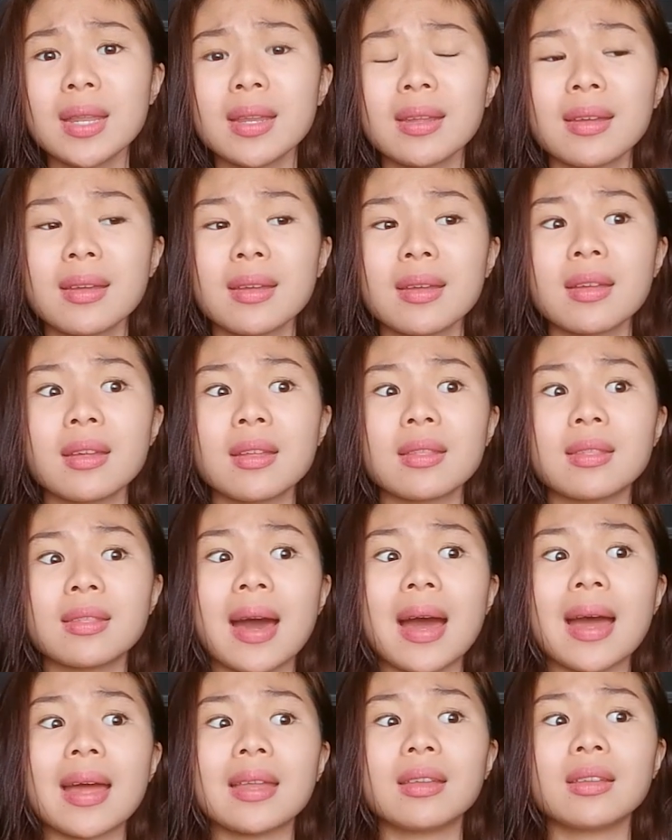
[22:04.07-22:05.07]
it,
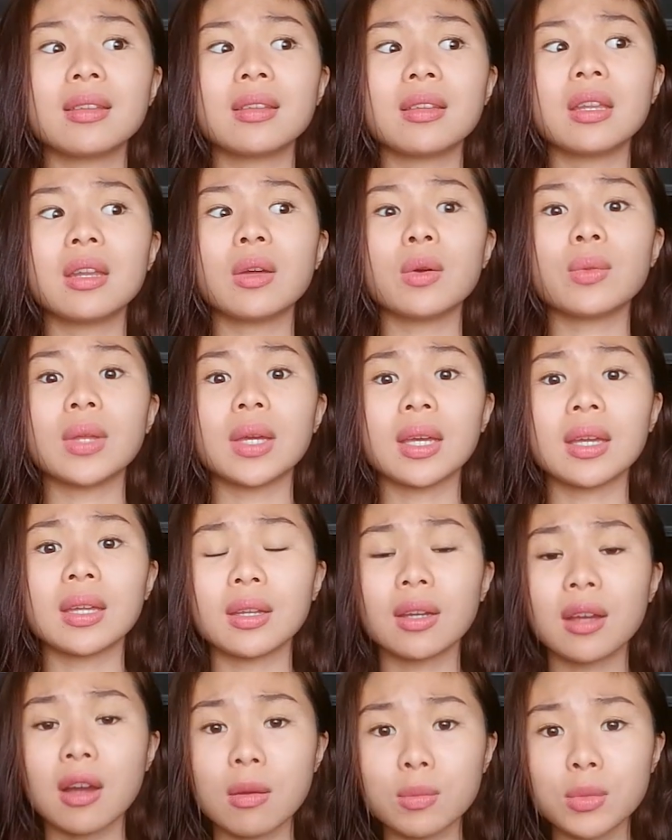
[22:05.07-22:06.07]
that you know they
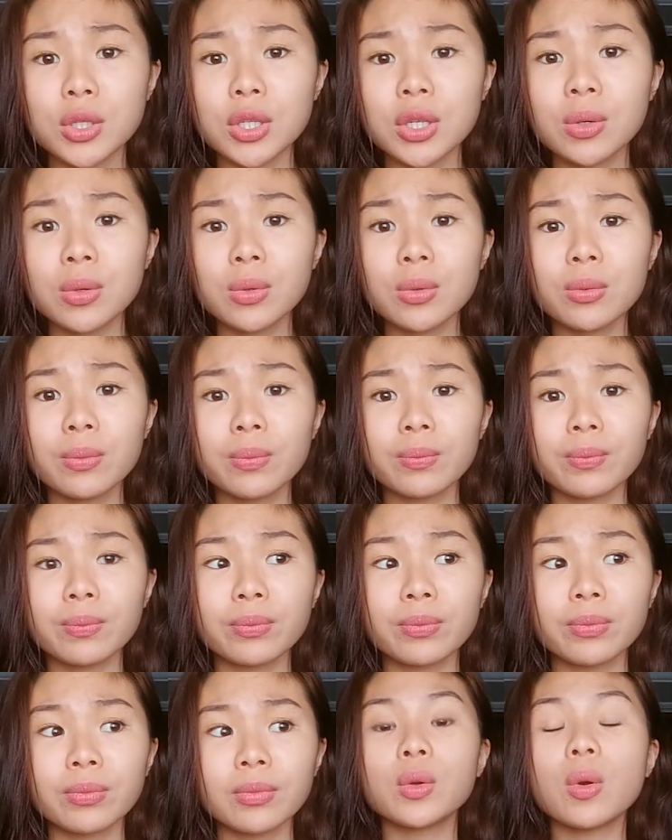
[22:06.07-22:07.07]
can come to you,
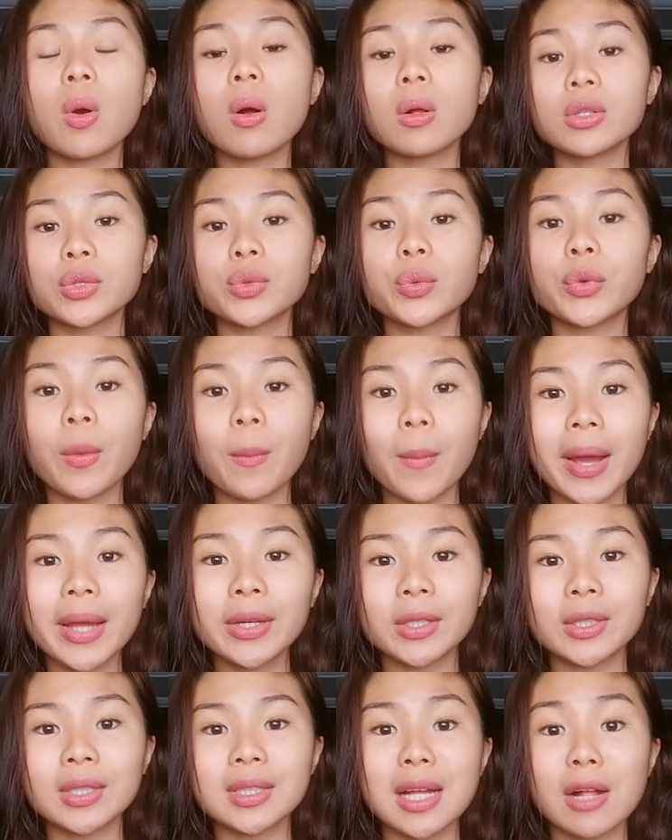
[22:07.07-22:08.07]
that you also
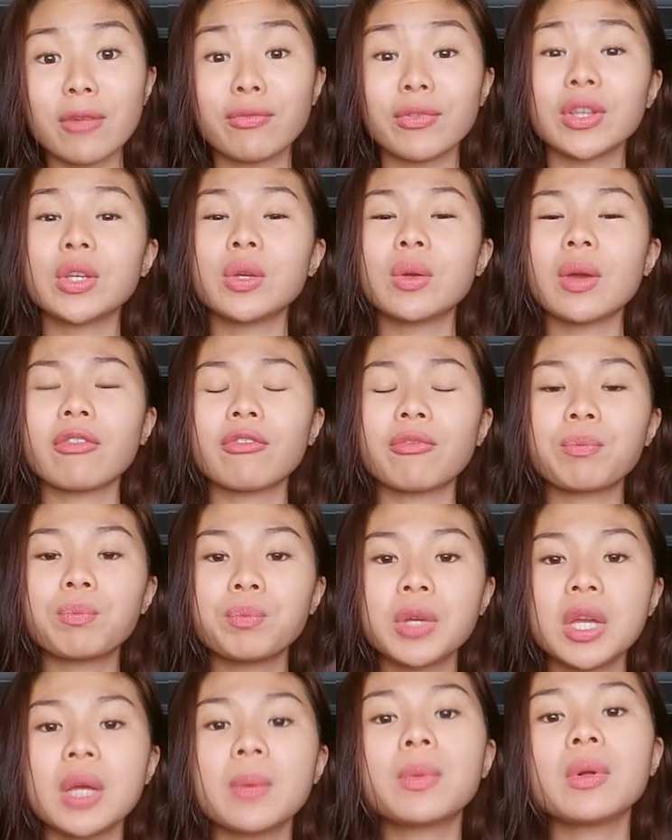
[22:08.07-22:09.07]
remind yourself that you have
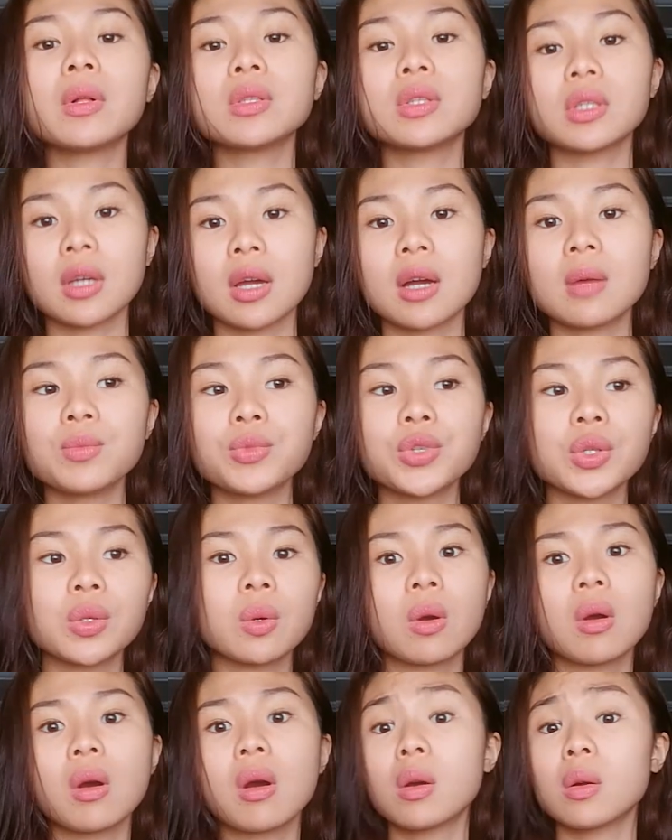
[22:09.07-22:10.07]
people to come
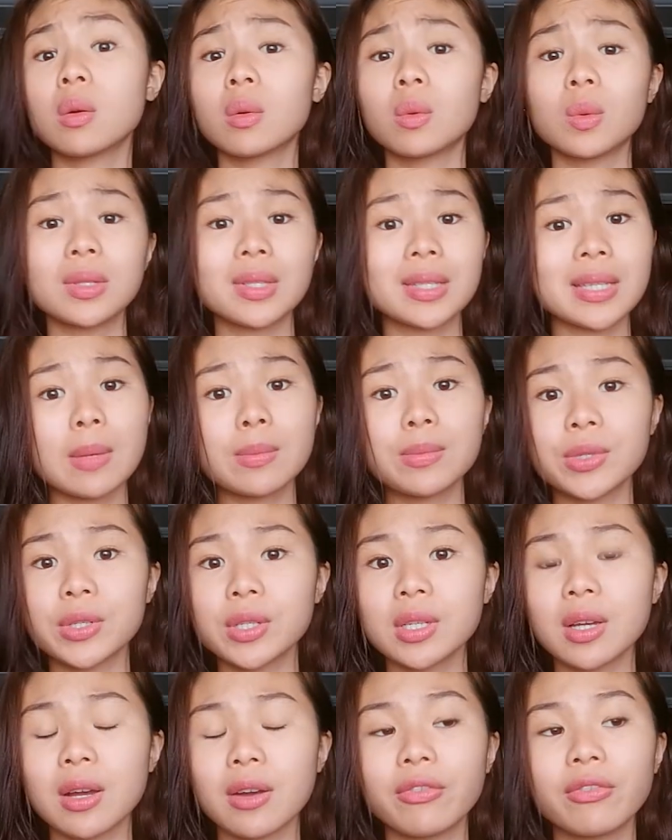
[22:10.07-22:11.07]
to when times
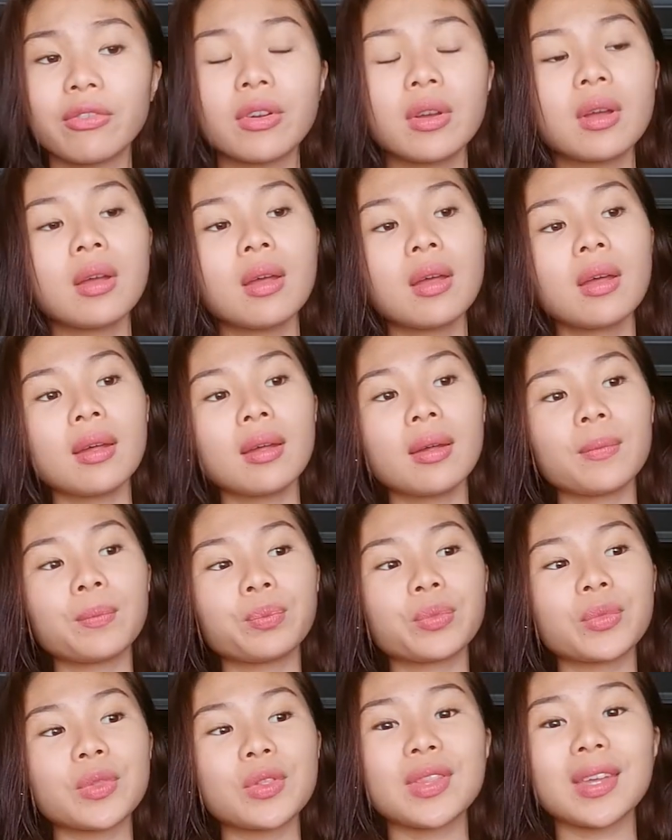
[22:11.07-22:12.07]
are tough,
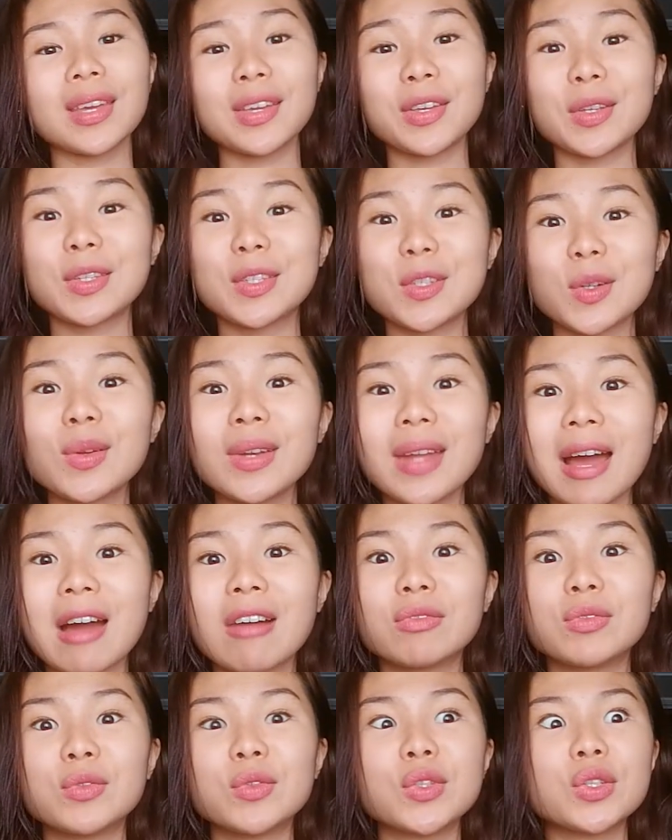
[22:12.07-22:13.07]
that you don't
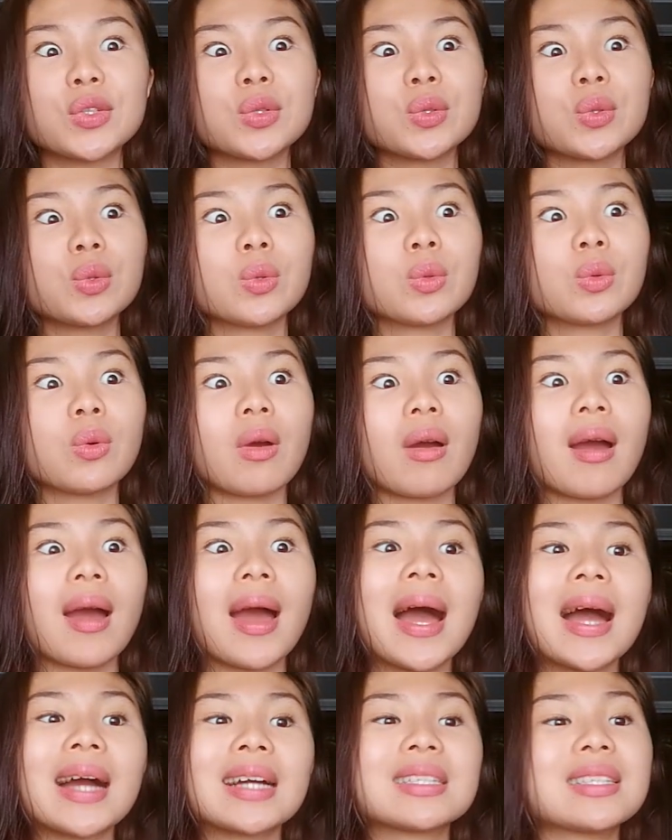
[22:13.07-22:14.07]
have to
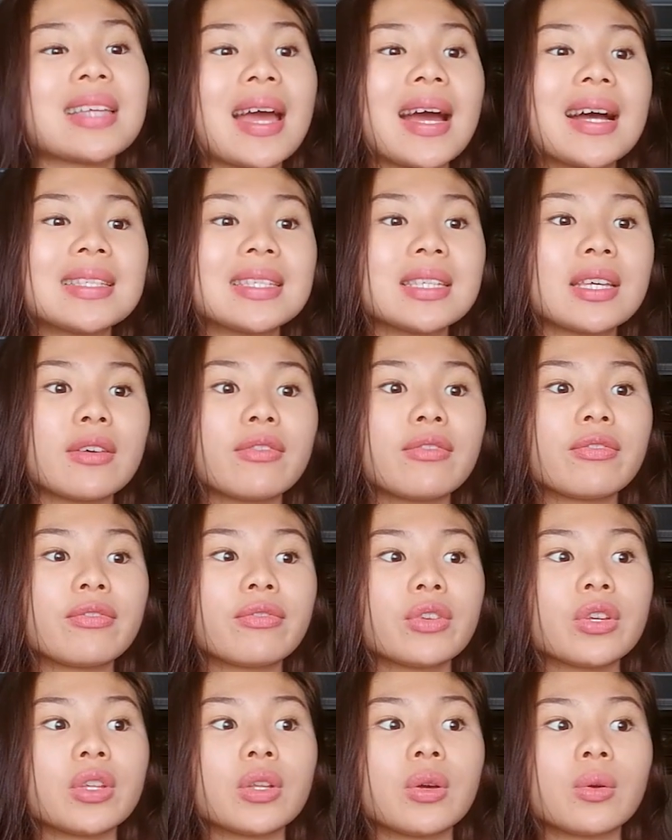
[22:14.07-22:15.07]
act as if,
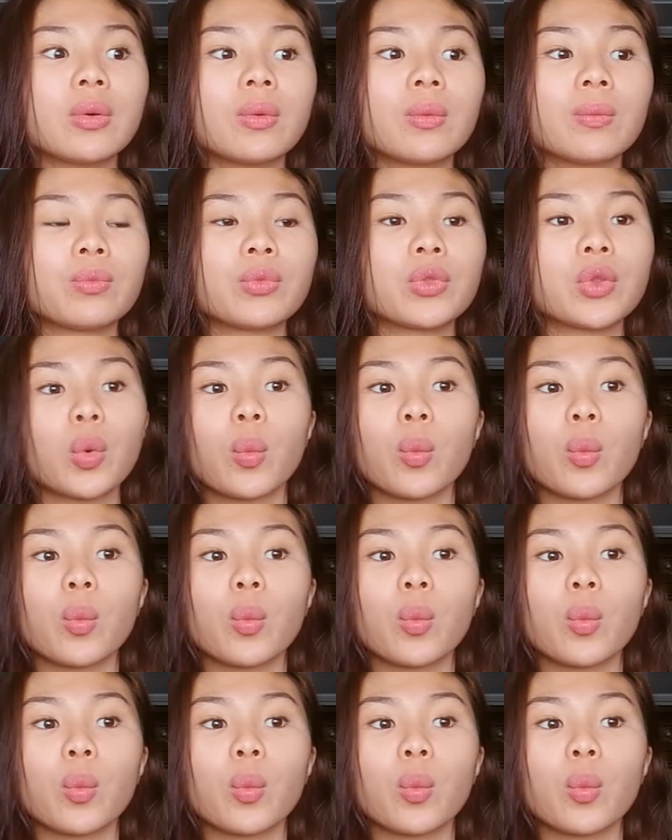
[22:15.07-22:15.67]
you know,